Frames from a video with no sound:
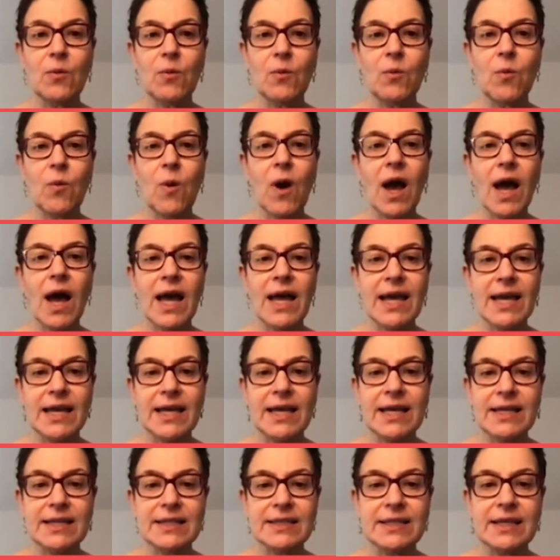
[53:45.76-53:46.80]
Why
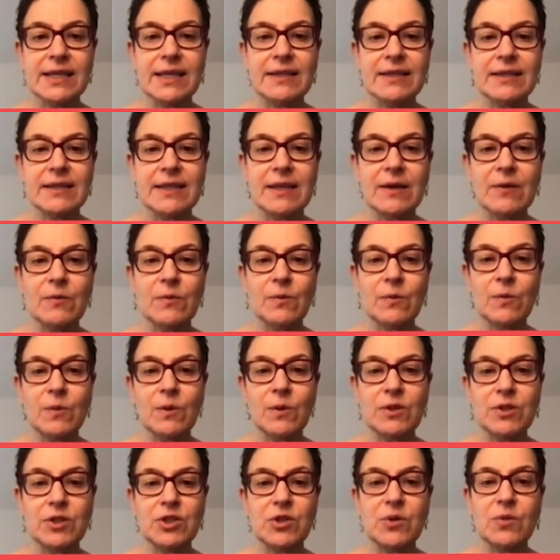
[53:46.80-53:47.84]
is it
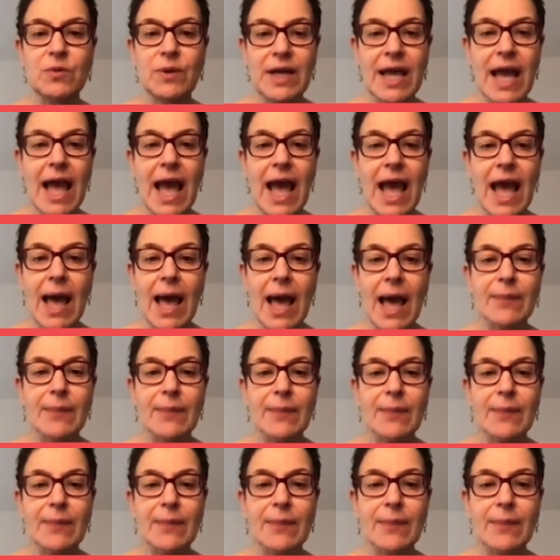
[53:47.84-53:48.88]
that do we
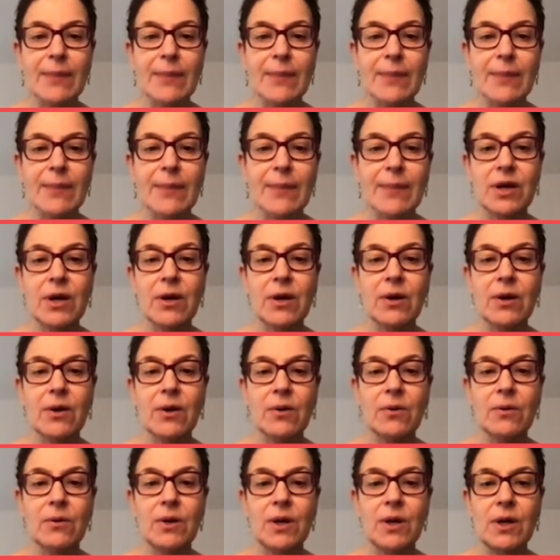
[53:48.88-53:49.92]
absolutely need to
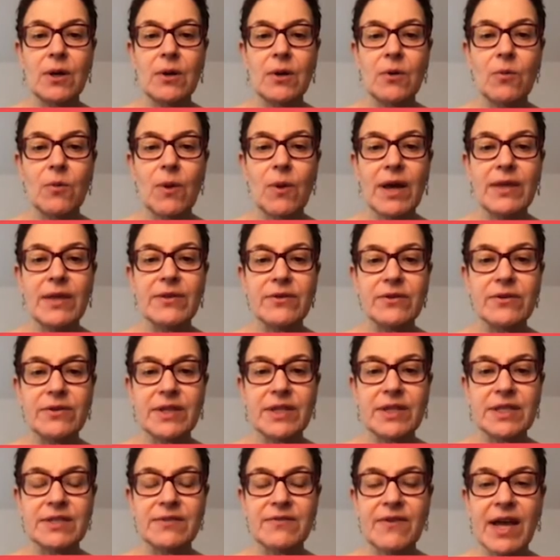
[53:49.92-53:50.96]
know whether
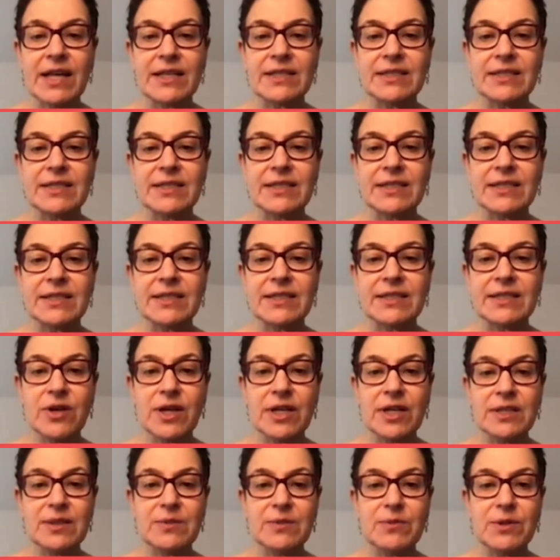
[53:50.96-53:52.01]
this vaccine prevents
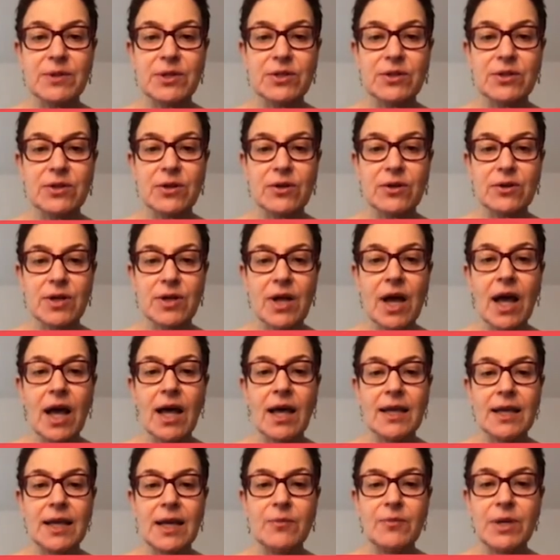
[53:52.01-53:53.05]
transmission or not?
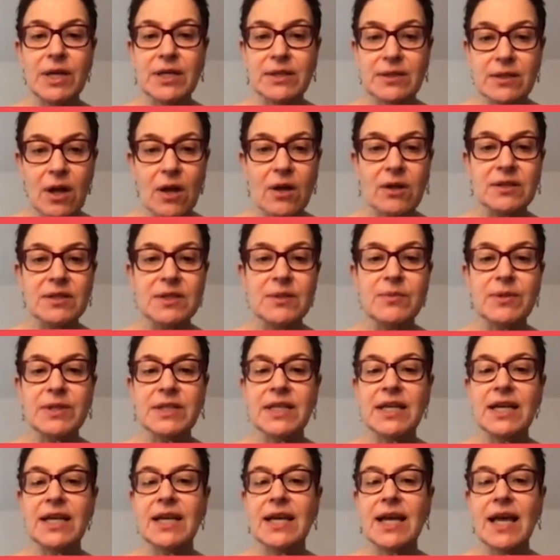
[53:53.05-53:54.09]
Because
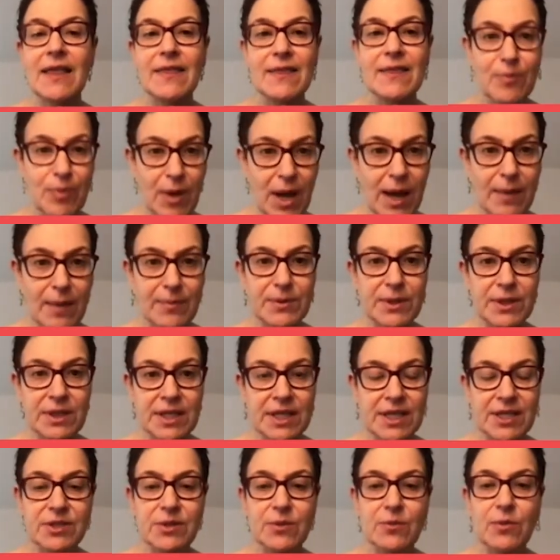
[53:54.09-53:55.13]
ultimately the
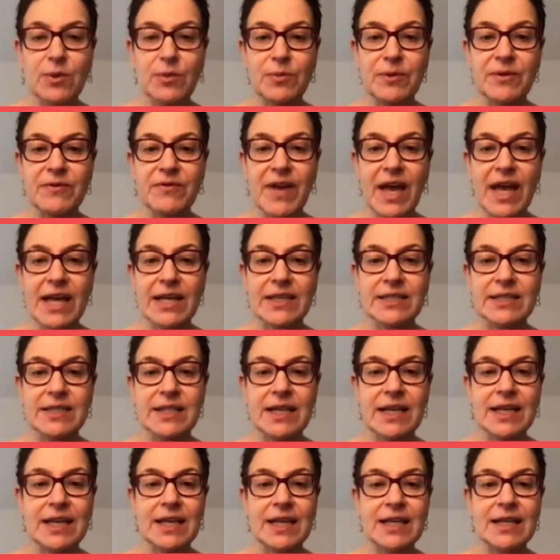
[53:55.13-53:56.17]
population will be
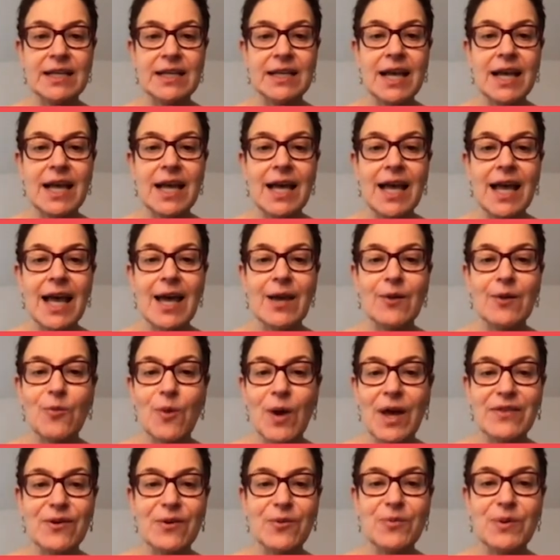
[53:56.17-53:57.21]
vaccinated, and
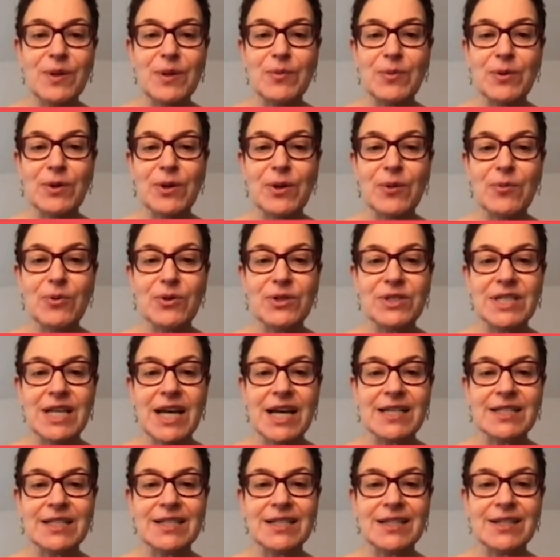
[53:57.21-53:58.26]
whether people are
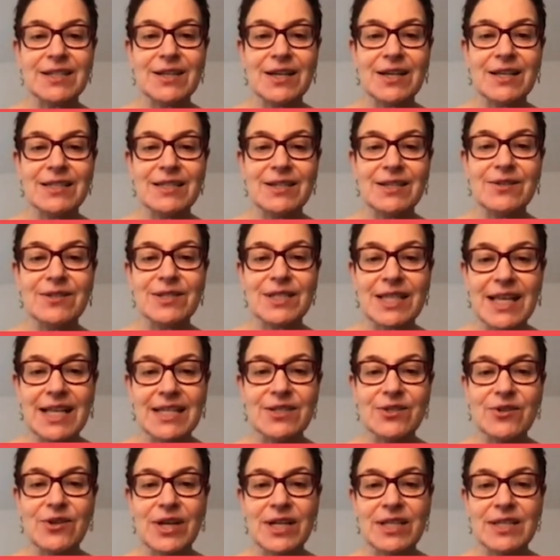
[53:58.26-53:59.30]
protected because there's
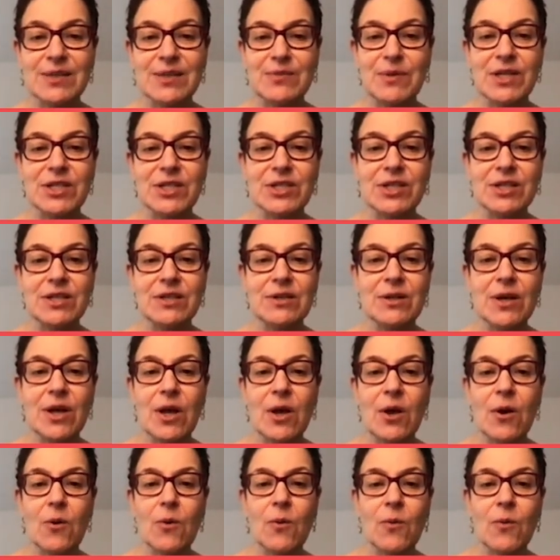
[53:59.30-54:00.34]
less transmission or